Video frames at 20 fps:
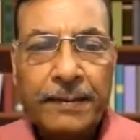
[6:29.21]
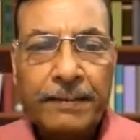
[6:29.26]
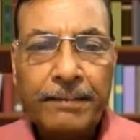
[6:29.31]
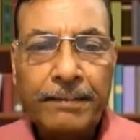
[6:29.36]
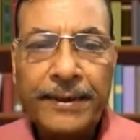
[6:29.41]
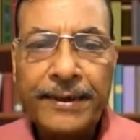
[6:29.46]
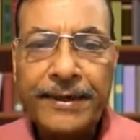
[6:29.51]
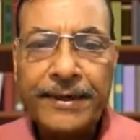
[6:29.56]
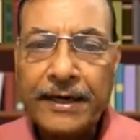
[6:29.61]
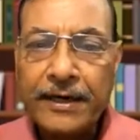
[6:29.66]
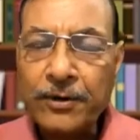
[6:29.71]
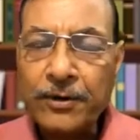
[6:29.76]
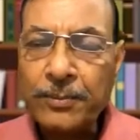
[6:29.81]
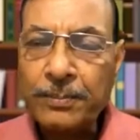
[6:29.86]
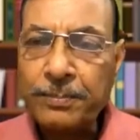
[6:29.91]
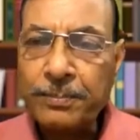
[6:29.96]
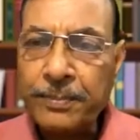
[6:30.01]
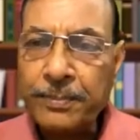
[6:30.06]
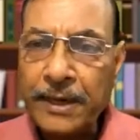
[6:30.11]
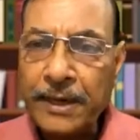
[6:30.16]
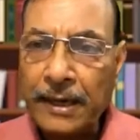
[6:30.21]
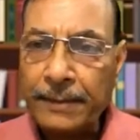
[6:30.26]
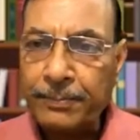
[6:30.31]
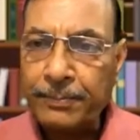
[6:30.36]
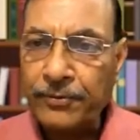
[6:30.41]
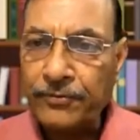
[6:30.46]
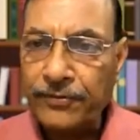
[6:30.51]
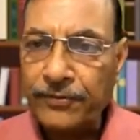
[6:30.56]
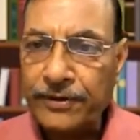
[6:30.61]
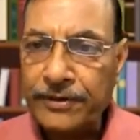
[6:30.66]

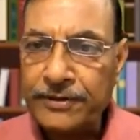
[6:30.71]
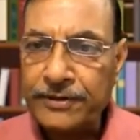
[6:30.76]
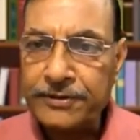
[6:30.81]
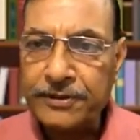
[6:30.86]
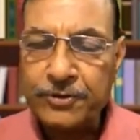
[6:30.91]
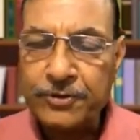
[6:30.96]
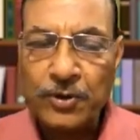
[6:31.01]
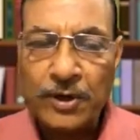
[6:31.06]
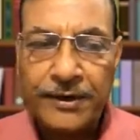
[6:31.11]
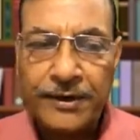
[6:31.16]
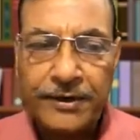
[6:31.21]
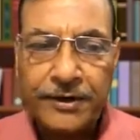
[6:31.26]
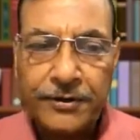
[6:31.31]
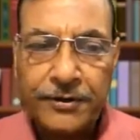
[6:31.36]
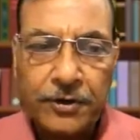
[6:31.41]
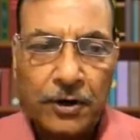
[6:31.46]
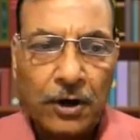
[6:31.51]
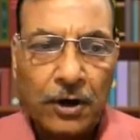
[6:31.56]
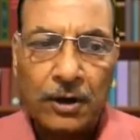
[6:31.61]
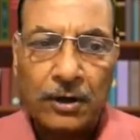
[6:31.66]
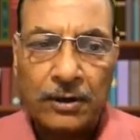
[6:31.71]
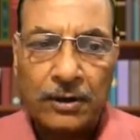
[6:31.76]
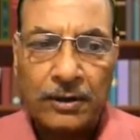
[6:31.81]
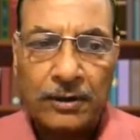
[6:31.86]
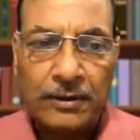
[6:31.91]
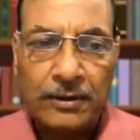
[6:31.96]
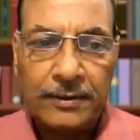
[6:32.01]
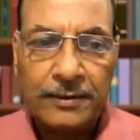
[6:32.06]
metacarpophalangeal joint at all?